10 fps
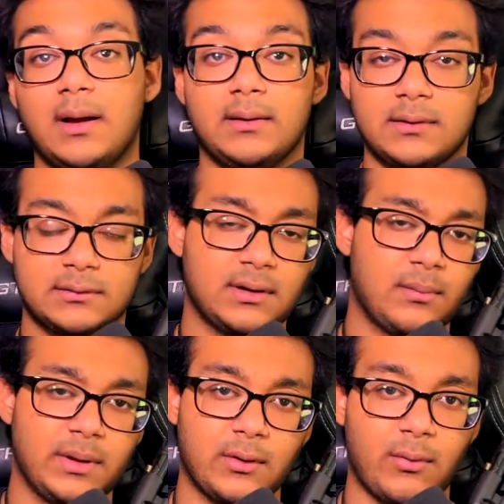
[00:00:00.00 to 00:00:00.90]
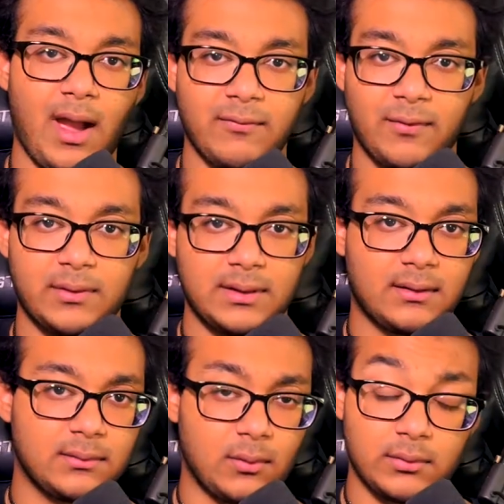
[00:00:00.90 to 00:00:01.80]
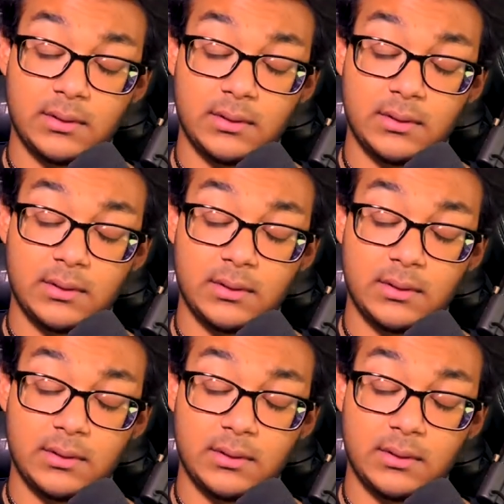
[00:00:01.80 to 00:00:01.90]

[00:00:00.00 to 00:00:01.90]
There's going to be a graph on there, or